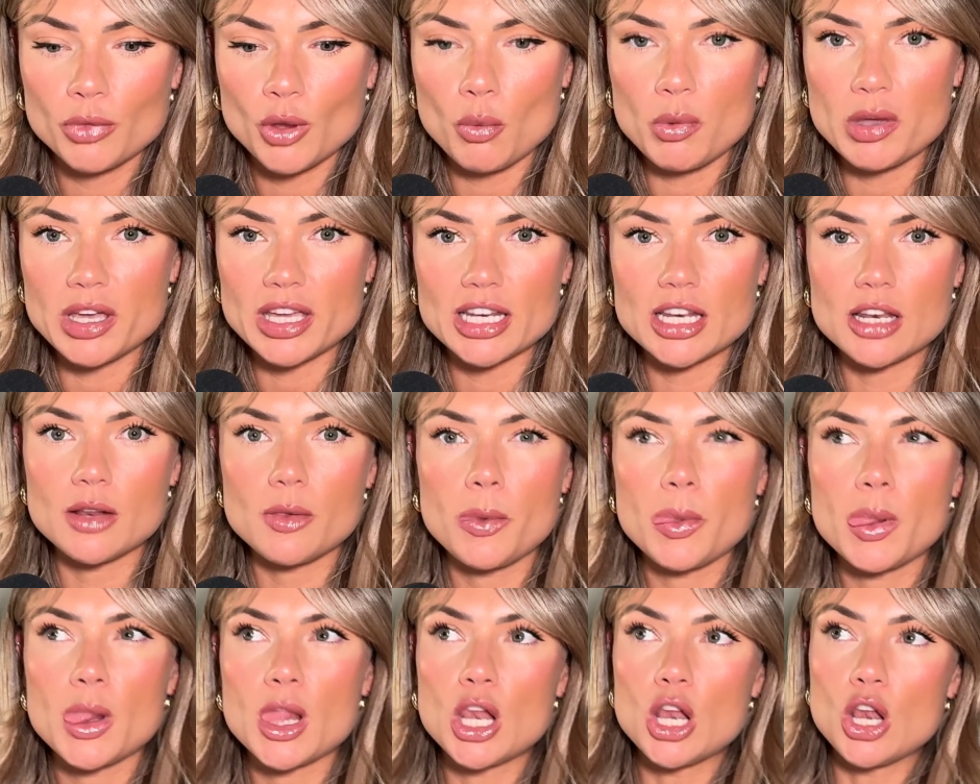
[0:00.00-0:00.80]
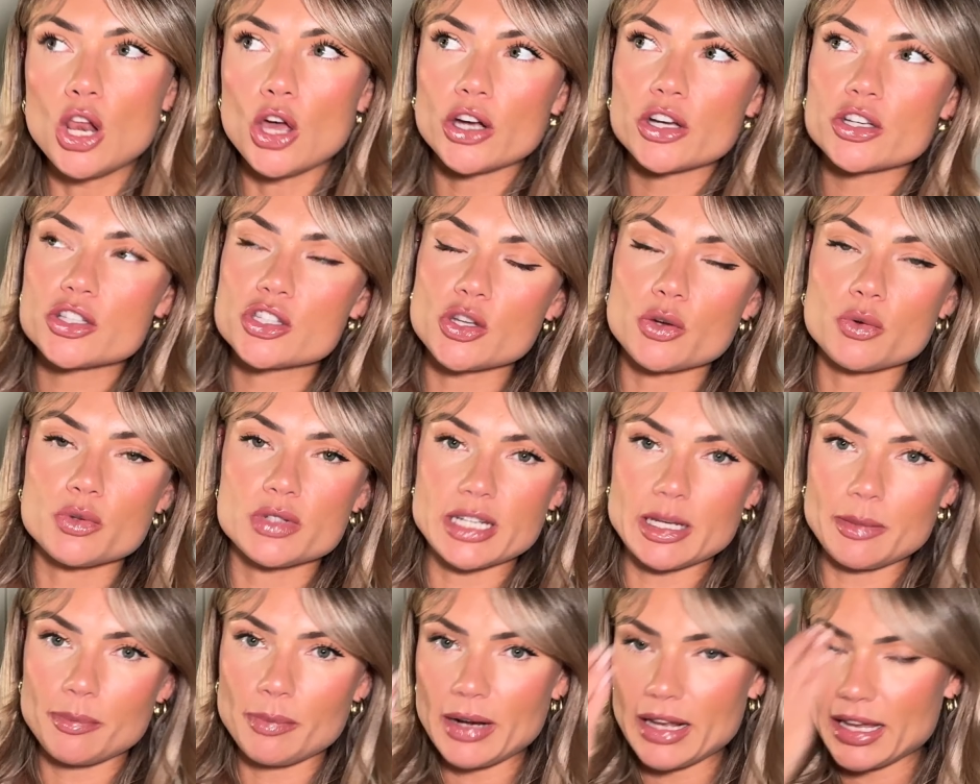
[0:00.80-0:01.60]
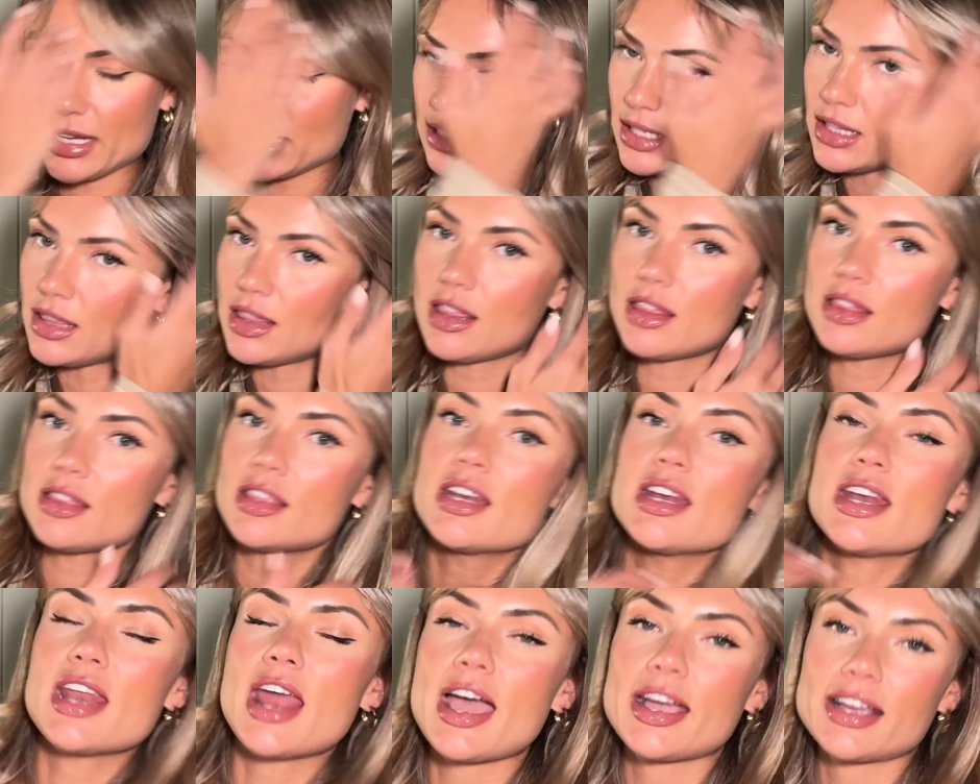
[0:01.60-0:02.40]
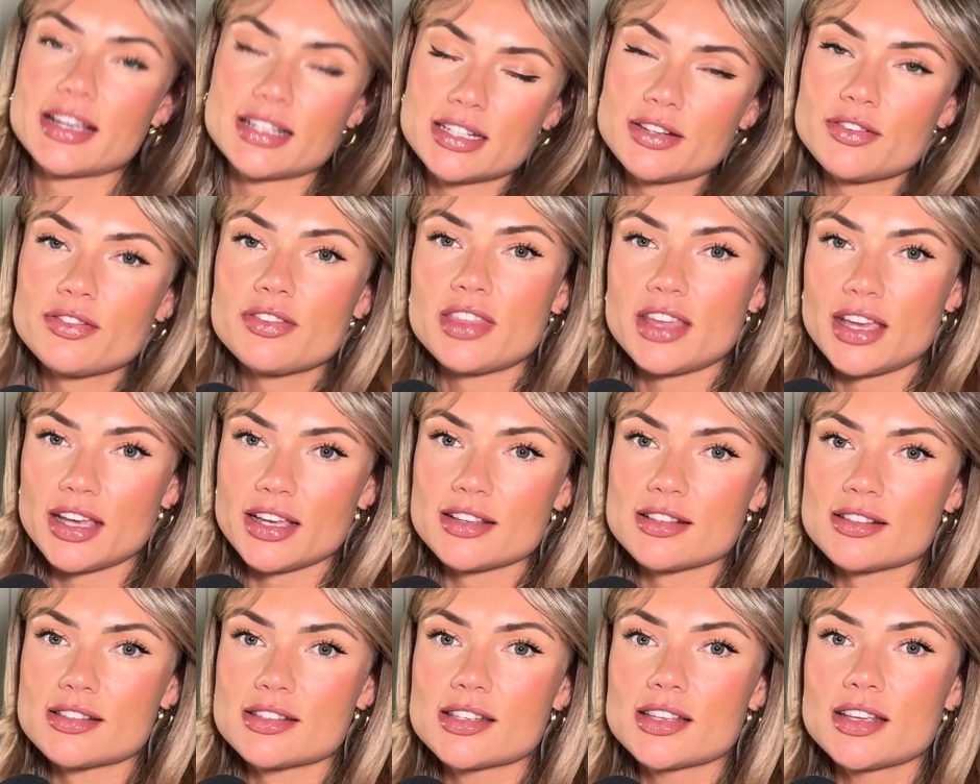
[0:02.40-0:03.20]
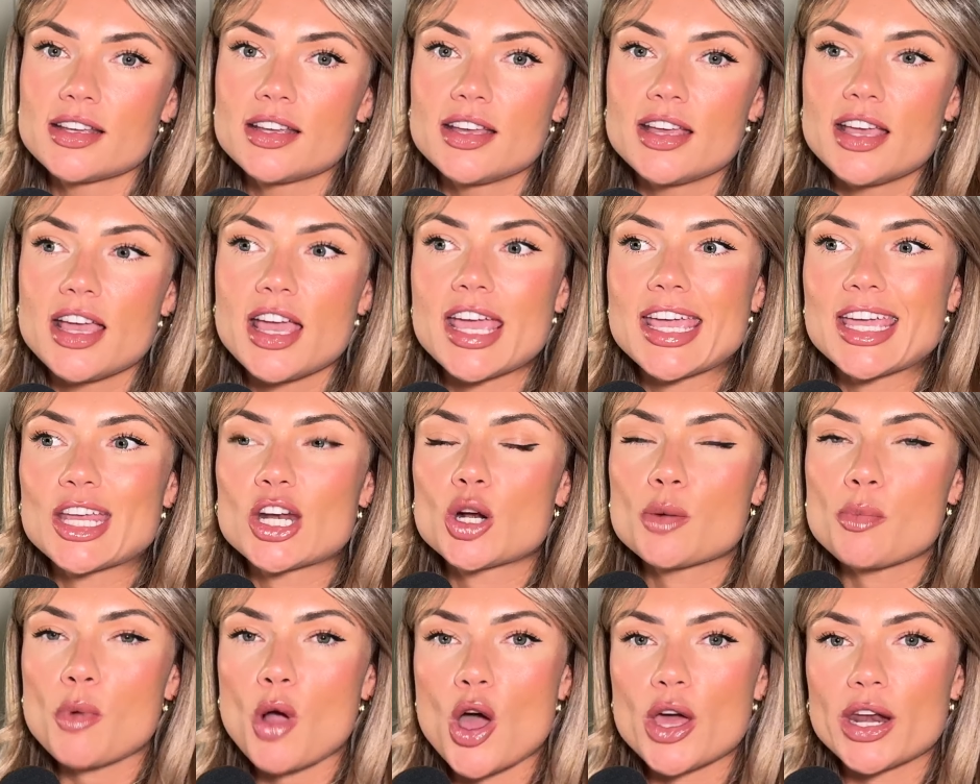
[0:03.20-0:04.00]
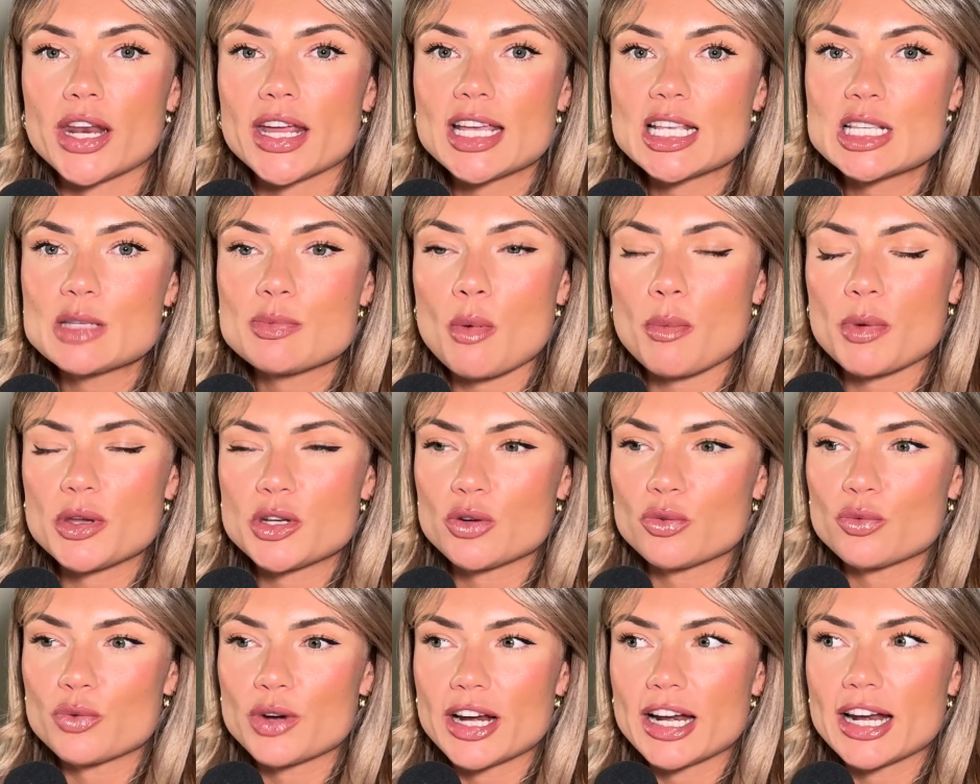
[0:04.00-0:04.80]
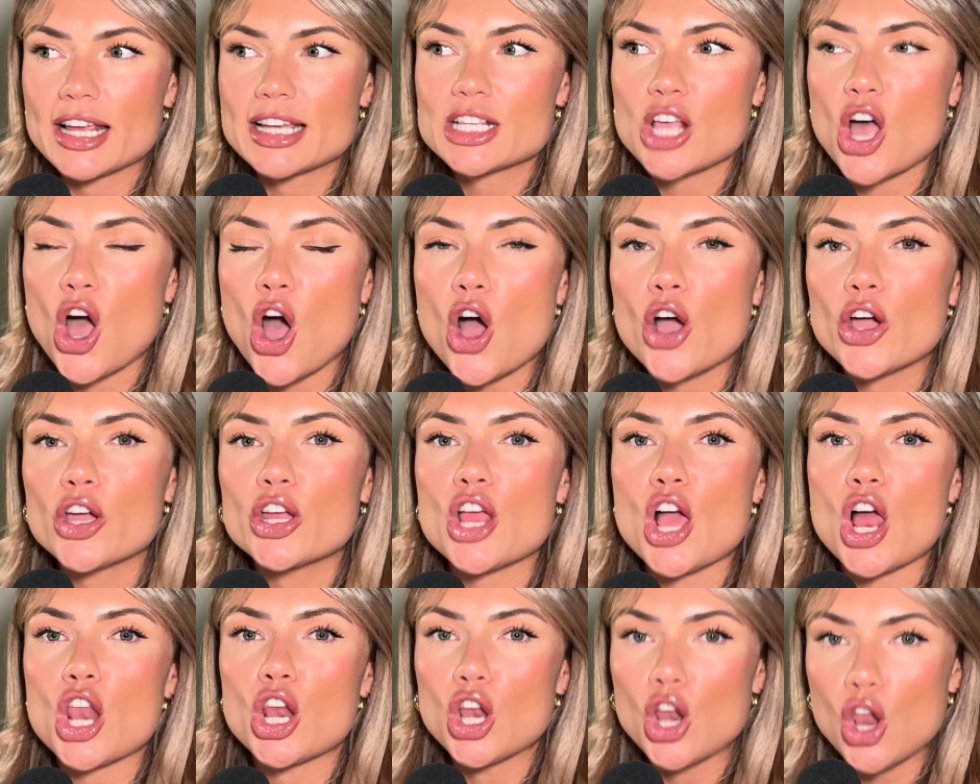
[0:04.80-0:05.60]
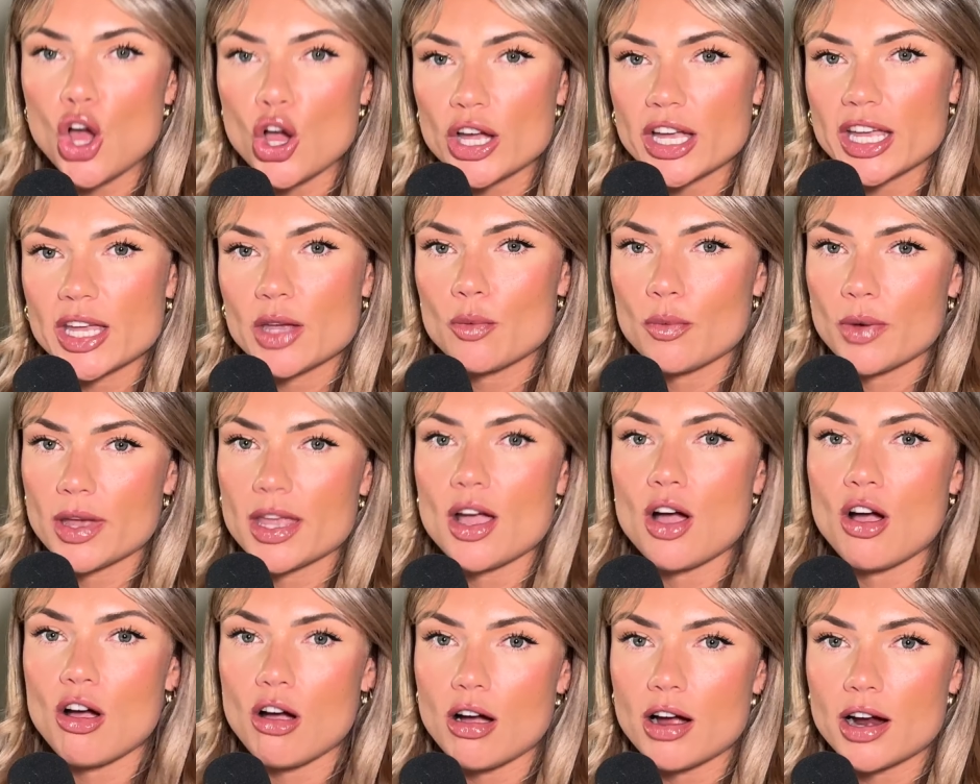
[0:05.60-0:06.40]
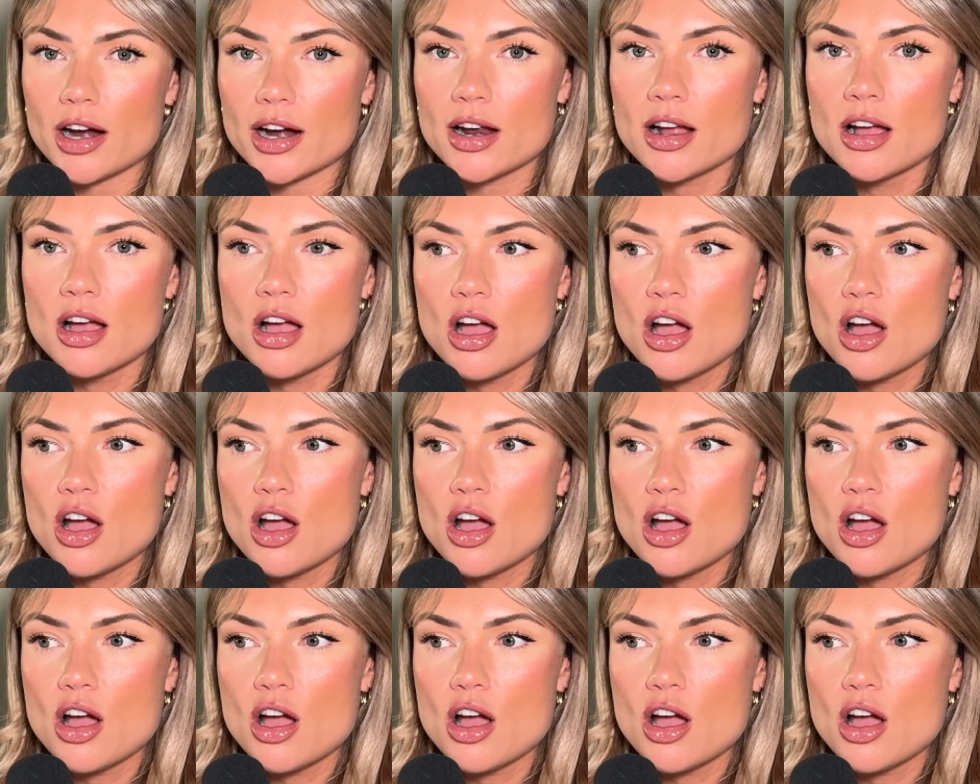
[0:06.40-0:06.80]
we can look so deeply at the negative things in our bodies, but we don't realize how lucky we are.